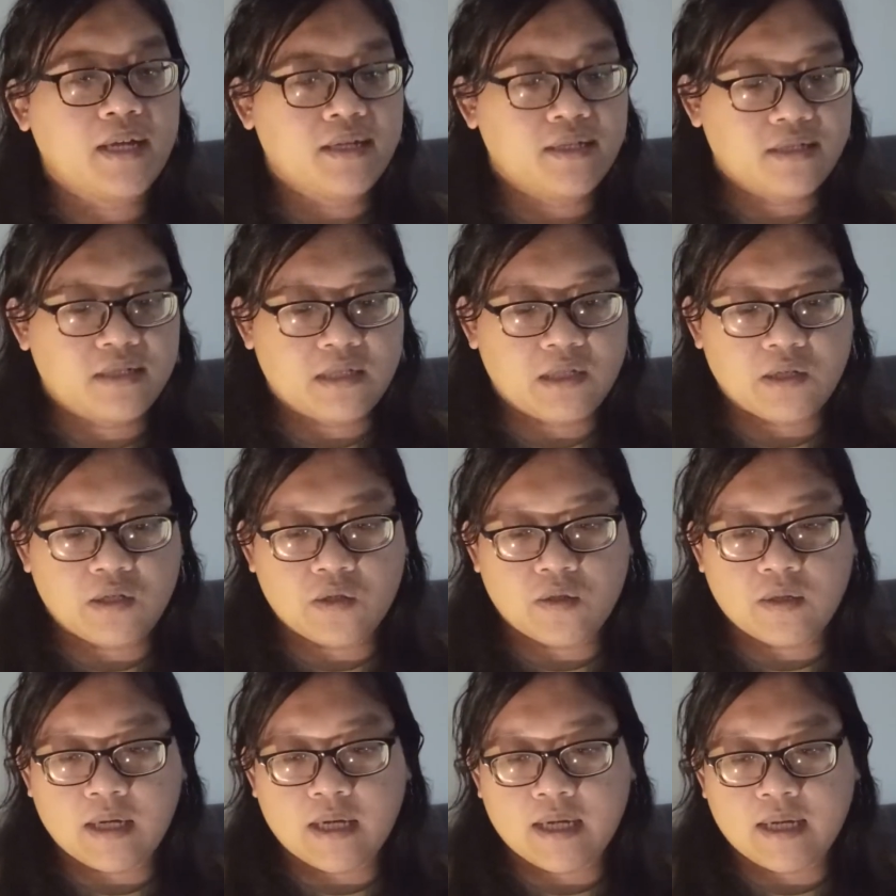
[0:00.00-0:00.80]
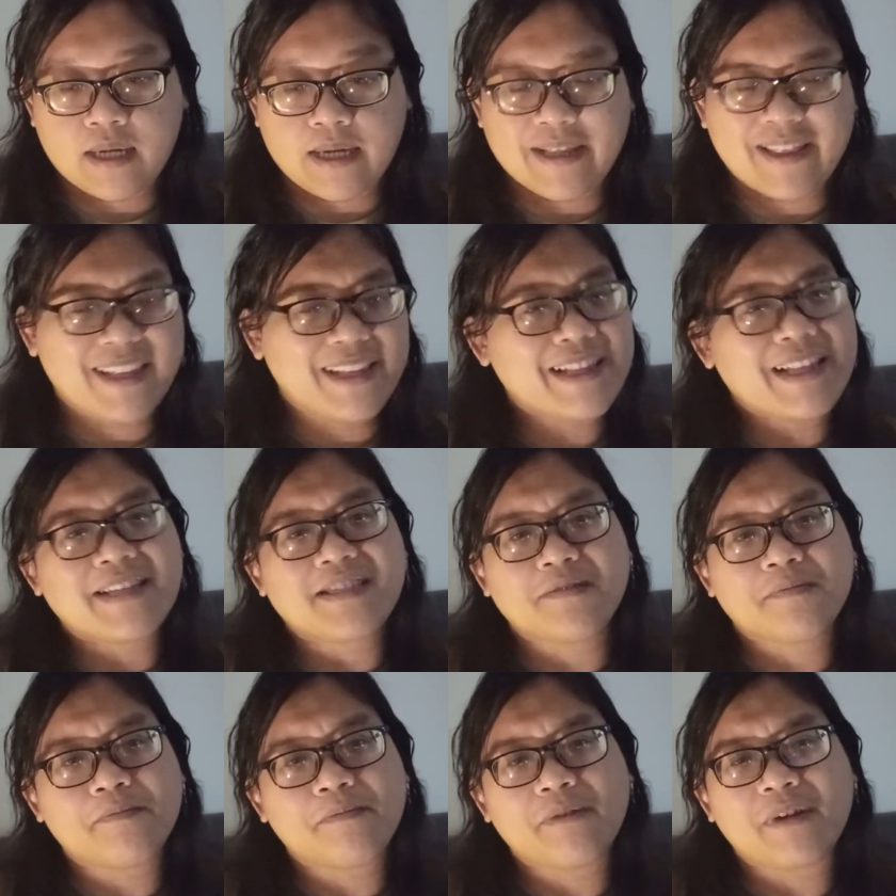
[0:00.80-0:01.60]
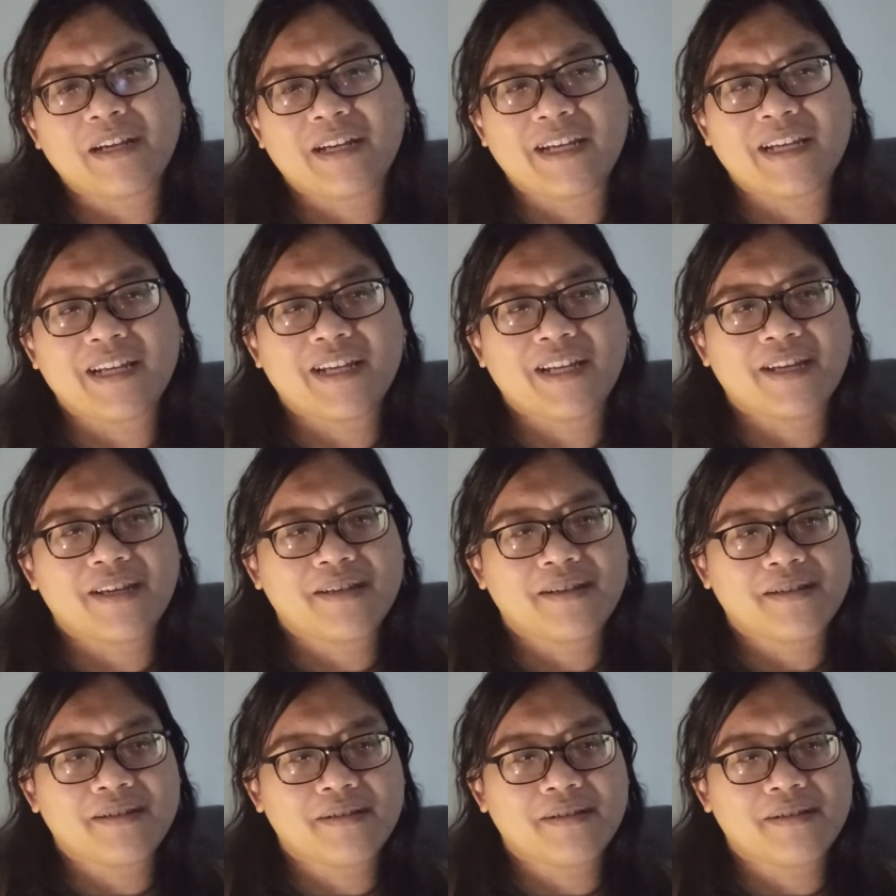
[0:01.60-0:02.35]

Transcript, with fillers: So uh, I think that's pretty